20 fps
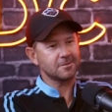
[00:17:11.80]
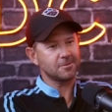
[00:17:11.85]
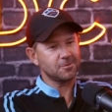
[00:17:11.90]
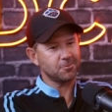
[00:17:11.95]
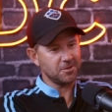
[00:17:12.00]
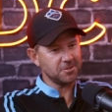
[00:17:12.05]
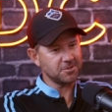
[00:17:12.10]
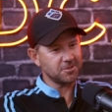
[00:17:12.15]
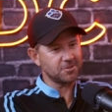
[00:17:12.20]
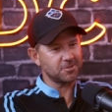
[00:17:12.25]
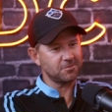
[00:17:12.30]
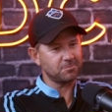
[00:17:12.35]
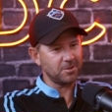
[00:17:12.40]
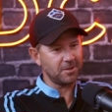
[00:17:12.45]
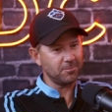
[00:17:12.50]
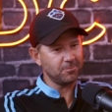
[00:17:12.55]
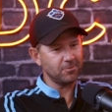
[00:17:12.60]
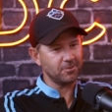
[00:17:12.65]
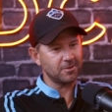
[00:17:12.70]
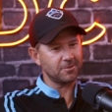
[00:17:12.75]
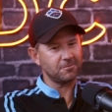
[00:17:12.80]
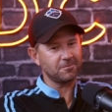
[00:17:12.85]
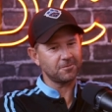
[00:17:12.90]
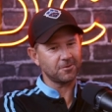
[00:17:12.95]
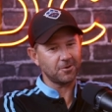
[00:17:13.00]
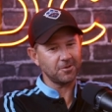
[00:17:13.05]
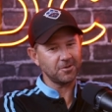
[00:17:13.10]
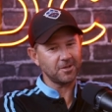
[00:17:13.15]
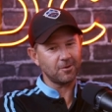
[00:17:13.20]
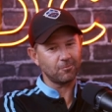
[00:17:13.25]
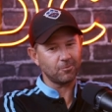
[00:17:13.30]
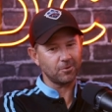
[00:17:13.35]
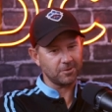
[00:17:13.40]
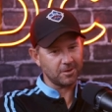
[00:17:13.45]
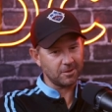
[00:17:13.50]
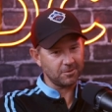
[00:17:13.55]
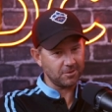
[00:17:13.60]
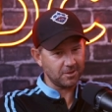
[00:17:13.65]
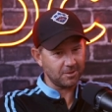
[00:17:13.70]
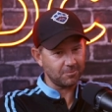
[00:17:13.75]
questions of people and find out what
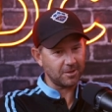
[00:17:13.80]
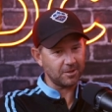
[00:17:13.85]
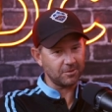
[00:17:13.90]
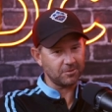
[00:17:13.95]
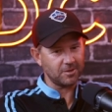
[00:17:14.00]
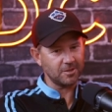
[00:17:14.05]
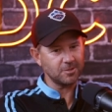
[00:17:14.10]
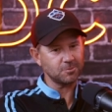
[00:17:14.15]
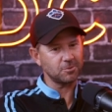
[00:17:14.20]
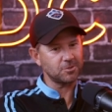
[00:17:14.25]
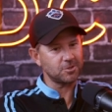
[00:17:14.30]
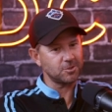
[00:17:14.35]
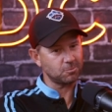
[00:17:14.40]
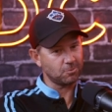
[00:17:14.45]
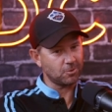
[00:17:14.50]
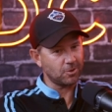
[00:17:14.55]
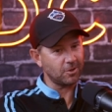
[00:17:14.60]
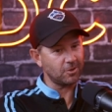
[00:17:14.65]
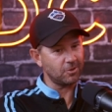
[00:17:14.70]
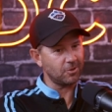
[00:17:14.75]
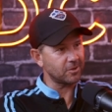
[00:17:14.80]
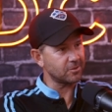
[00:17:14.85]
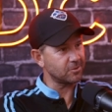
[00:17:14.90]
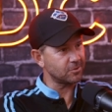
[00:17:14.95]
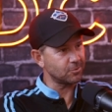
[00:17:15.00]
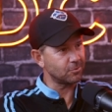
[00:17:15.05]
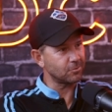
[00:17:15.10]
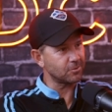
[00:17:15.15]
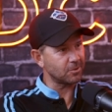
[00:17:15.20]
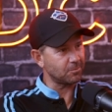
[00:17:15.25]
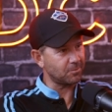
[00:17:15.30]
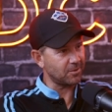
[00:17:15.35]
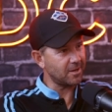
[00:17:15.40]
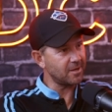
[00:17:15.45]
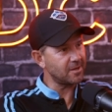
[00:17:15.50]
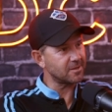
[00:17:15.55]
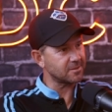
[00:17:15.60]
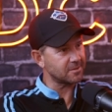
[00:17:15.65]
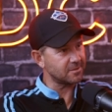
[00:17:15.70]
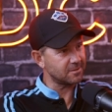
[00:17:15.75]
they think about things, which is why I like to talk to the
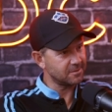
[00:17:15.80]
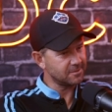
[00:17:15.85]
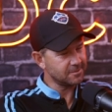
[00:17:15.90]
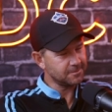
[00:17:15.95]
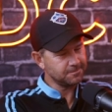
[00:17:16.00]
players and